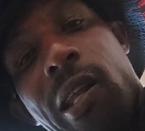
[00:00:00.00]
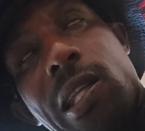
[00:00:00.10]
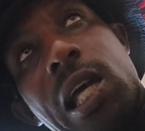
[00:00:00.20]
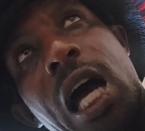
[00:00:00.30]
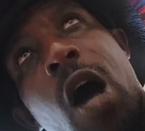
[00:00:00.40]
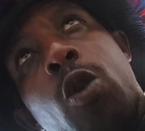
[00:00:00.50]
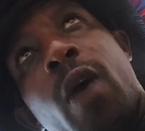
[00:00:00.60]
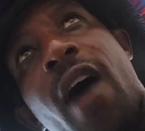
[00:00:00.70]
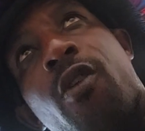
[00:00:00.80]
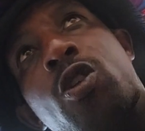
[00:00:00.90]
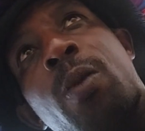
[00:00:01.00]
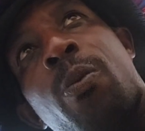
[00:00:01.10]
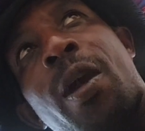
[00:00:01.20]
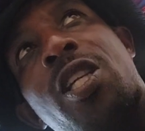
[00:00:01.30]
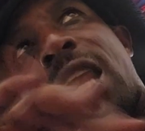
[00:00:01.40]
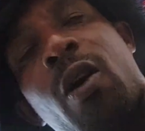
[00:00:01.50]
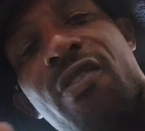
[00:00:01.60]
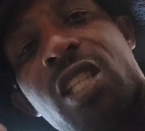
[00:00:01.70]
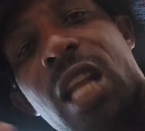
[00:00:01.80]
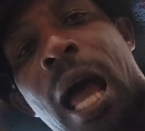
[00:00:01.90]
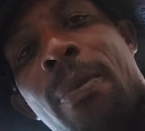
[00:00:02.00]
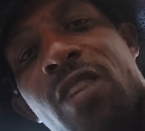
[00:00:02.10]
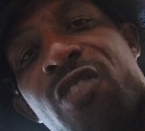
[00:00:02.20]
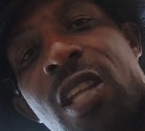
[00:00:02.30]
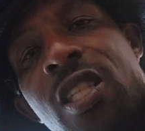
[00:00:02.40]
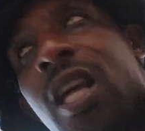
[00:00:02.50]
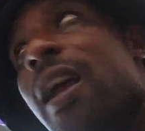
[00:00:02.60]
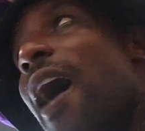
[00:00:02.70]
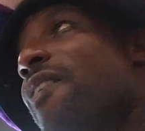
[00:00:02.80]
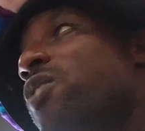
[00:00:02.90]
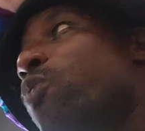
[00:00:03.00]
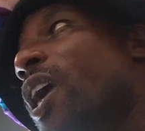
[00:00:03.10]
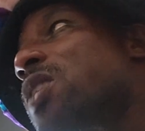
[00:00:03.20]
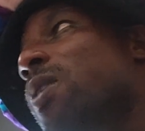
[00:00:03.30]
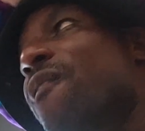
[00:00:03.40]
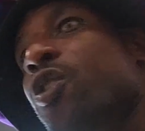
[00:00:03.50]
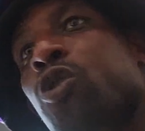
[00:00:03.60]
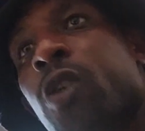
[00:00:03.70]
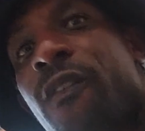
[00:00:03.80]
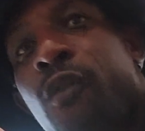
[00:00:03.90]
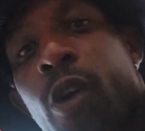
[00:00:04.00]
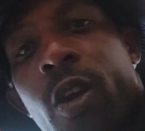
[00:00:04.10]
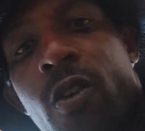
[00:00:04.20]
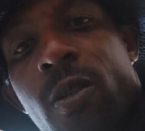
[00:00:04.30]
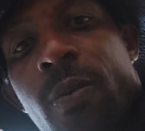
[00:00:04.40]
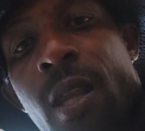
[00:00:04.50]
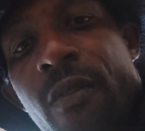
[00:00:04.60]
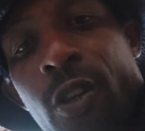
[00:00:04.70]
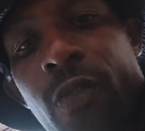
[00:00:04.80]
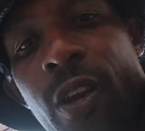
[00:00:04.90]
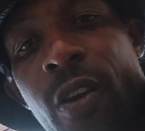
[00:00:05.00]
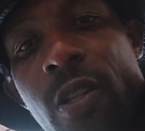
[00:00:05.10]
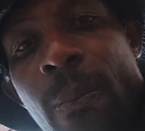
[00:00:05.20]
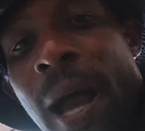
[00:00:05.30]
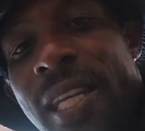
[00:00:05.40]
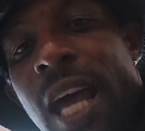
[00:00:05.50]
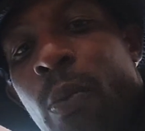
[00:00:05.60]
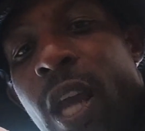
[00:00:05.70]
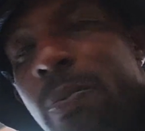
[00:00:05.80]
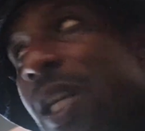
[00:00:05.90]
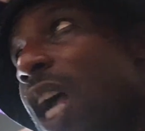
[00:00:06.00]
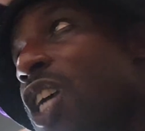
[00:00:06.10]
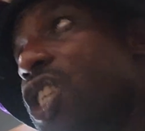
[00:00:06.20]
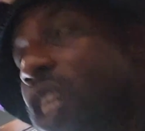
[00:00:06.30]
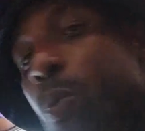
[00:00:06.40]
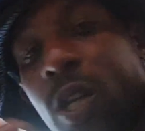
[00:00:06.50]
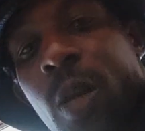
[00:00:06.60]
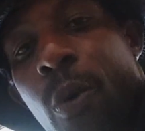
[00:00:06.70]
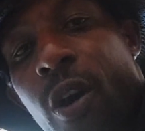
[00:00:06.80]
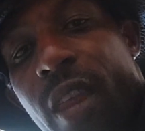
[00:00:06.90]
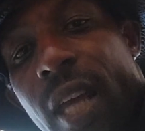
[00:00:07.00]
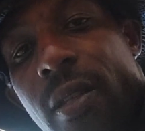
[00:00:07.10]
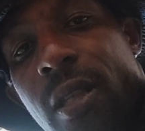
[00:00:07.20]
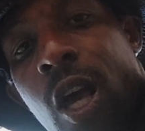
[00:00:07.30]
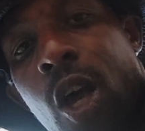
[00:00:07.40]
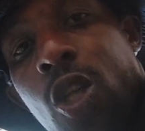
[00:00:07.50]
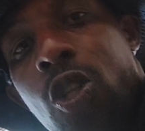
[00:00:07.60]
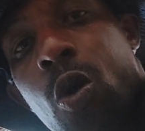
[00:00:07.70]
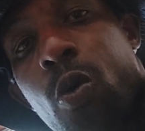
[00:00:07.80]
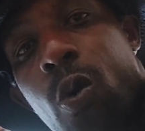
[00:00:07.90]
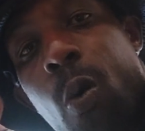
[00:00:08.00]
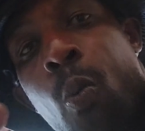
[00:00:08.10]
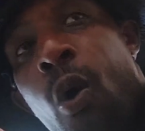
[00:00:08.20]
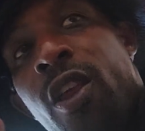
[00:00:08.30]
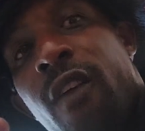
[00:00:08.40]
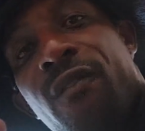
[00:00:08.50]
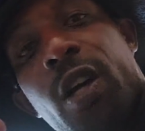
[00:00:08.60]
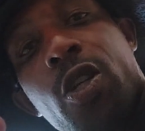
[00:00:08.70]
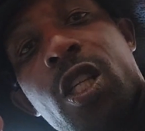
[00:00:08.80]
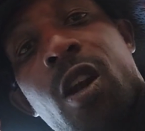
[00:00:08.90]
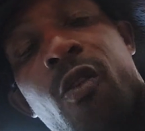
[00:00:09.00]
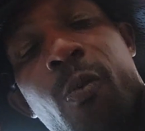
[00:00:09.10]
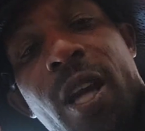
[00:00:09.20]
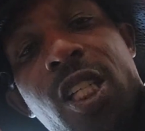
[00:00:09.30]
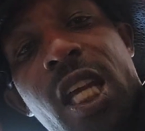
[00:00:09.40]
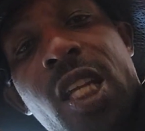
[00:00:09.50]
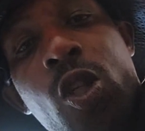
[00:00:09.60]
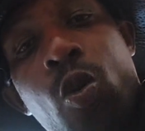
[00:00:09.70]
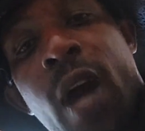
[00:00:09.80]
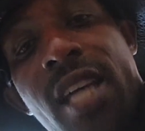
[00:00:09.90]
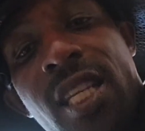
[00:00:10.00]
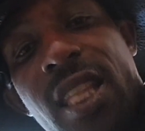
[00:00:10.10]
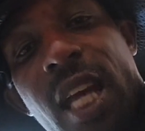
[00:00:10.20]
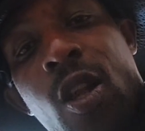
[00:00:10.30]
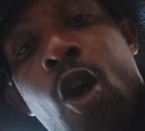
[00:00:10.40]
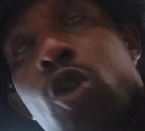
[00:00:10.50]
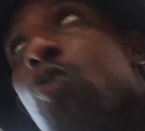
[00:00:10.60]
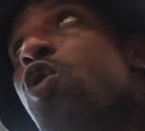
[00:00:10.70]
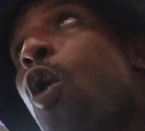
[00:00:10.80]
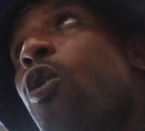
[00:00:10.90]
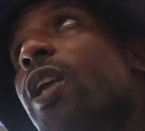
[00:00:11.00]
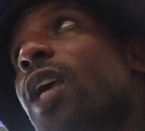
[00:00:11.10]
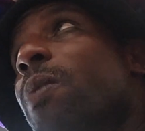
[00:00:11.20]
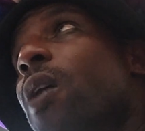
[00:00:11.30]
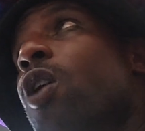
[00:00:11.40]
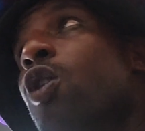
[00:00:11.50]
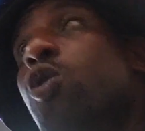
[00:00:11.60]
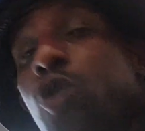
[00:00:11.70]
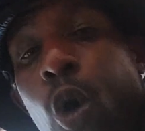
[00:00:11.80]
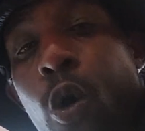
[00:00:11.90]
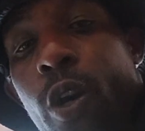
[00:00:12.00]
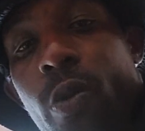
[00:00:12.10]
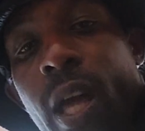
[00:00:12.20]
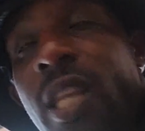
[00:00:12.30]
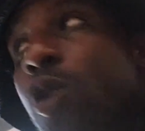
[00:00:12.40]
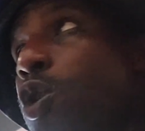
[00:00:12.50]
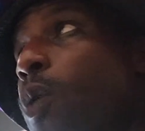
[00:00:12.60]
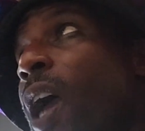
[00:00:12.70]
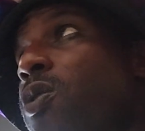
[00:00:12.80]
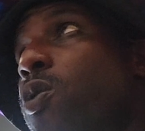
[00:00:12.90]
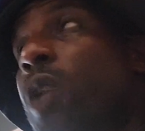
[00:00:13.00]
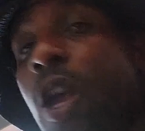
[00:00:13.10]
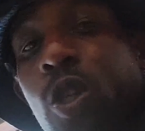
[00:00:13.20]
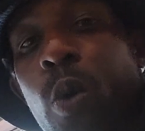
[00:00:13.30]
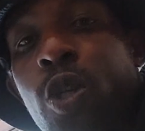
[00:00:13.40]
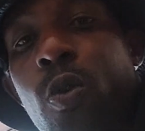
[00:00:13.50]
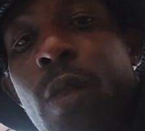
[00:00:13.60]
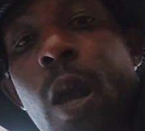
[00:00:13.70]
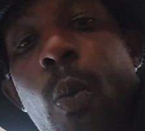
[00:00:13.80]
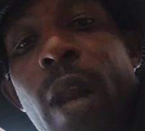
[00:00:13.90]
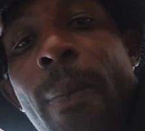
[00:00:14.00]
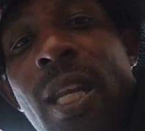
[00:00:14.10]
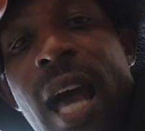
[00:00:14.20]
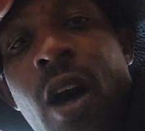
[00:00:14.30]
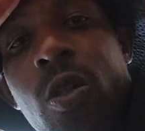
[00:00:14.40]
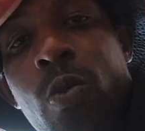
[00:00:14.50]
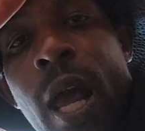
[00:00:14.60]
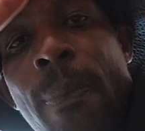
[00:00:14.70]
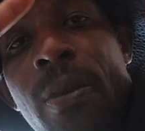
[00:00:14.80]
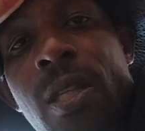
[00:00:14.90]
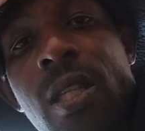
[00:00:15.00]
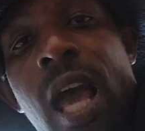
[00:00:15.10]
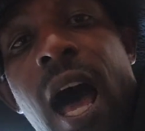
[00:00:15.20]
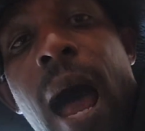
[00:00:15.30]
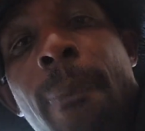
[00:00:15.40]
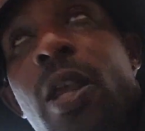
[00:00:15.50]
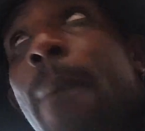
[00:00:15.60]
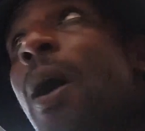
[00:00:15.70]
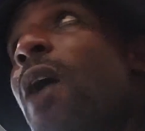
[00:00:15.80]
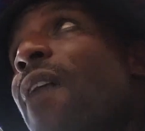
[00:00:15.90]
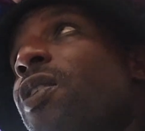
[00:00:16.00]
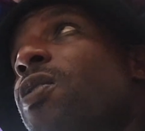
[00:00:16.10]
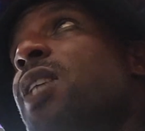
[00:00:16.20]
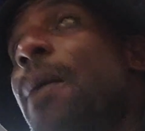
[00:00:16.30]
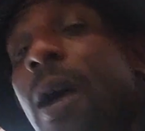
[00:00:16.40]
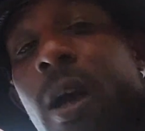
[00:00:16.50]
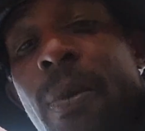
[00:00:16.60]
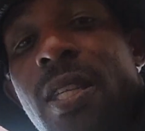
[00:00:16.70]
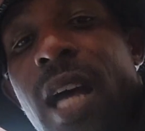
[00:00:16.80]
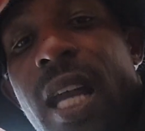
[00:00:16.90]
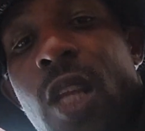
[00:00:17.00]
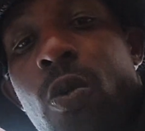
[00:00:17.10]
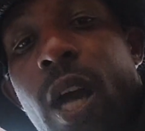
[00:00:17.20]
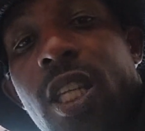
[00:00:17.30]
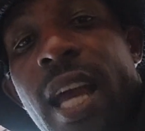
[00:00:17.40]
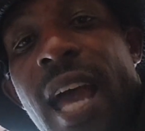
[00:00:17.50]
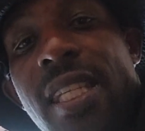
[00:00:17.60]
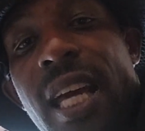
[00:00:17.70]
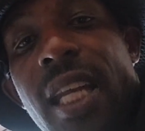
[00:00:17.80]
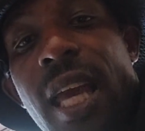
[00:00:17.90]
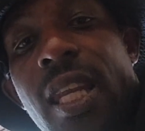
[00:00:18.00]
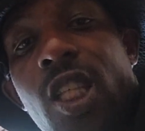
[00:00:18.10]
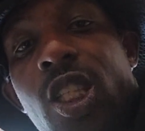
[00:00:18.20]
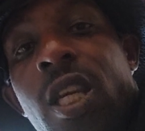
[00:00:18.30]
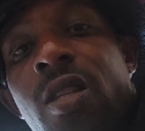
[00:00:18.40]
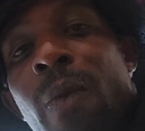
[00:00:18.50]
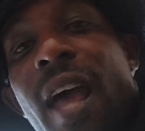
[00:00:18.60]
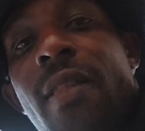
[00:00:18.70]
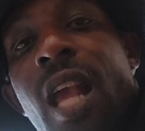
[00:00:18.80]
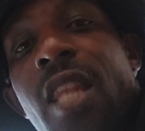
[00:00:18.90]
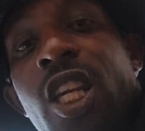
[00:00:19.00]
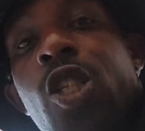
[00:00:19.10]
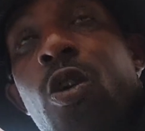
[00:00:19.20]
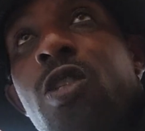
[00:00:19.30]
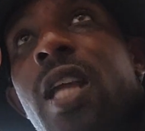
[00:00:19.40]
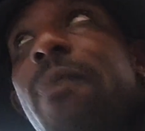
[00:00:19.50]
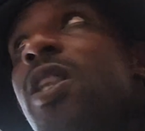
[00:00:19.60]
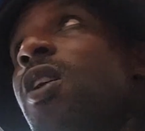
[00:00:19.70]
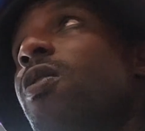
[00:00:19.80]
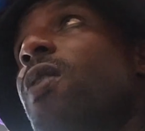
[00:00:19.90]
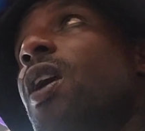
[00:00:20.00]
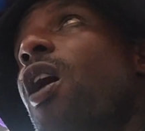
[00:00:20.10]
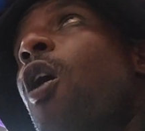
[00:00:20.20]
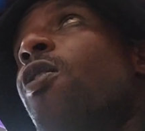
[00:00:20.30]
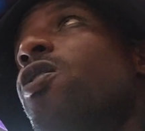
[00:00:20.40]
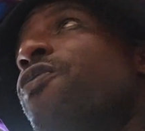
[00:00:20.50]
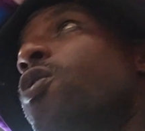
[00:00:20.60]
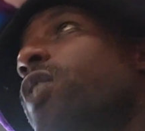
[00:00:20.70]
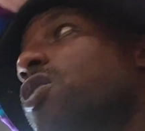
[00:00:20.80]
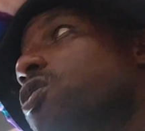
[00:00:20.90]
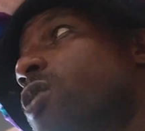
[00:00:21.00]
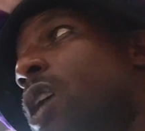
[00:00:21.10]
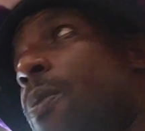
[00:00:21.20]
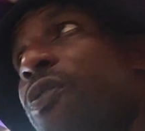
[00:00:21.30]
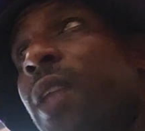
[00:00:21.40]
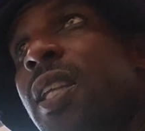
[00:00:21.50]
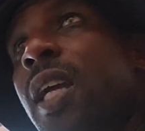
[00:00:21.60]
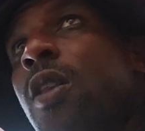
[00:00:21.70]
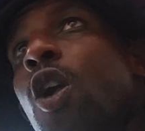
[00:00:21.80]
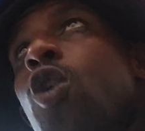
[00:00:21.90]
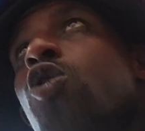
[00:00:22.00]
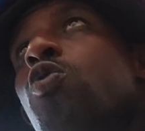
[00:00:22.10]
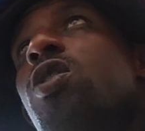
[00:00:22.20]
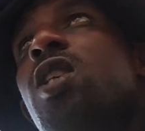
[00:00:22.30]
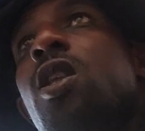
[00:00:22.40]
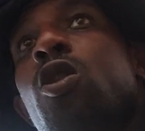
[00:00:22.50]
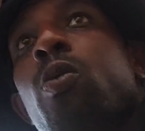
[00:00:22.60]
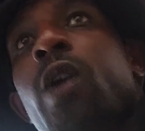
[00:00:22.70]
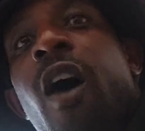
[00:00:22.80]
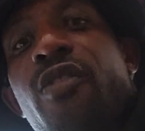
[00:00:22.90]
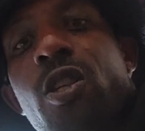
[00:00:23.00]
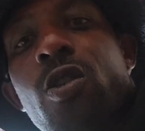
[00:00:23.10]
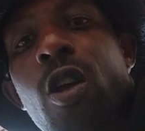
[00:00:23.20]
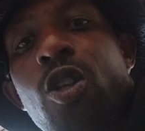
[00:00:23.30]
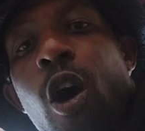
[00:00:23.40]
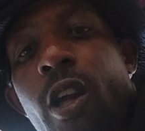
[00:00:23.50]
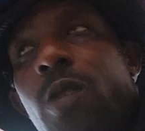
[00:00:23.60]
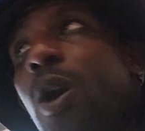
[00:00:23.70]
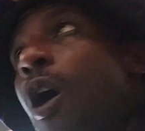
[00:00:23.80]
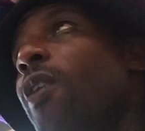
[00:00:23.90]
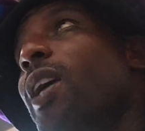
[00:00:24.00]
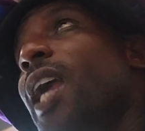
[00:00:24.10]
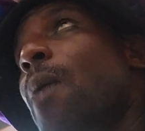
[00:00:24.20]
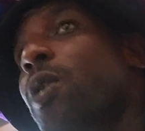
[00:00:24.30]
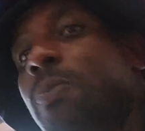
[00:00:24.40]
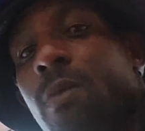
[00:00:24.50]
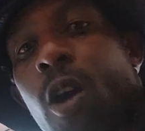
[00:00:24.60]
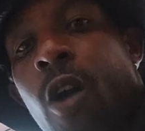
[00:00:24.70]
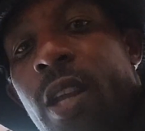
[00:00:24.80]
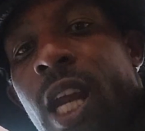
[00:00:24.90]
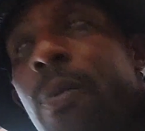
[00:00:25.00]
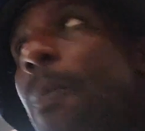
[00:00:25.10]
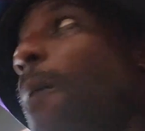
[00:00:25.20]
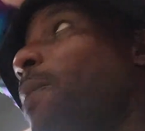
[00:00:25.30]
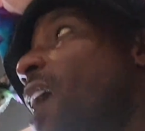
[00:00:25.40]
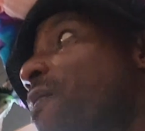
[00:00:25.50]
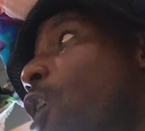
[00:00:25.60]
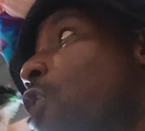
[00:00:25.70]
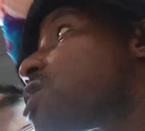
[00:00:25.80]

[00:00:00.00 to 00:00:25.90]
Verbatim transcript: Like, how do you have all this information? I don't have shit. I'm his front son. I, he raised me for 34 years, Thirty four years. My dad raised me. She wasn't a part of that. So where the fuck did she get all over my shit? And then you guys did that. You told her to kick me out. You told her to do that. And then you told Andrew to do. It. So what you do when I'm in the house? What happens is I'm, I'm out having a good time. I come inside and you guys gaslight it, and then she gets mad. Then she goes date here. On the if you look at the security cameras from that day, you see the three officers talking to me on the camera, on the camera about me having